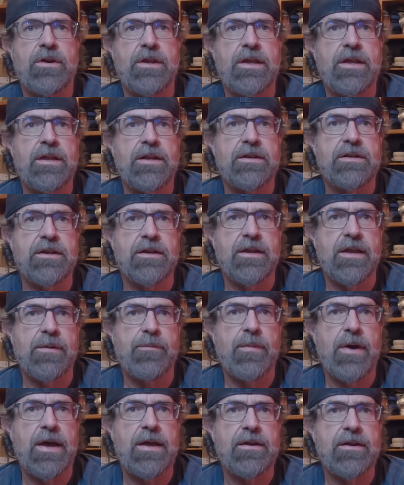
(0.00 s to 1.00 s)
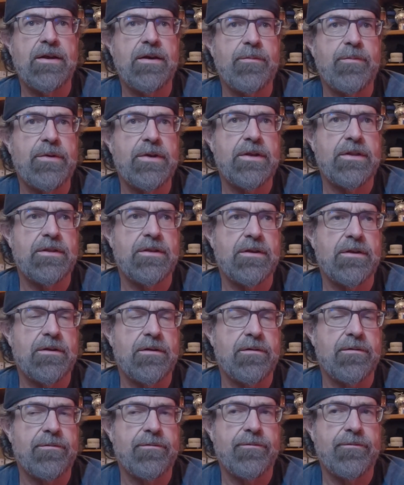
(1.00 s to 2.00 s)
to, to get bound up in the
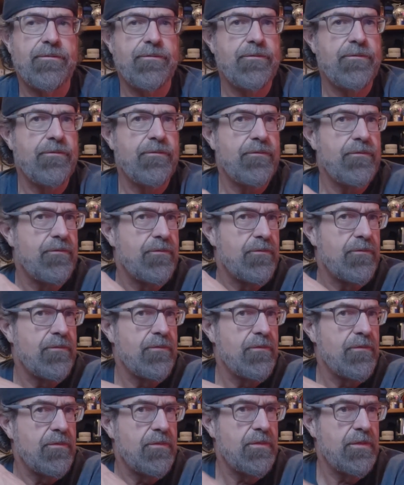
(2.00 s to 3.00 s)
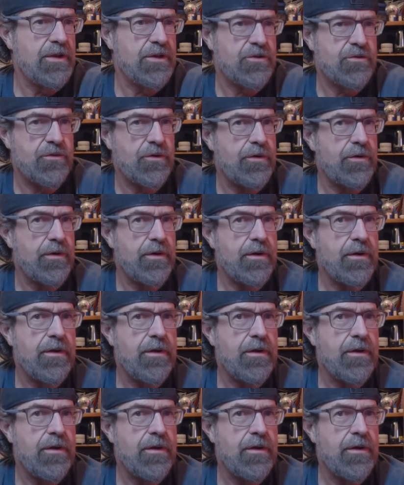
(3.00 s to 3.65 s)
extruder,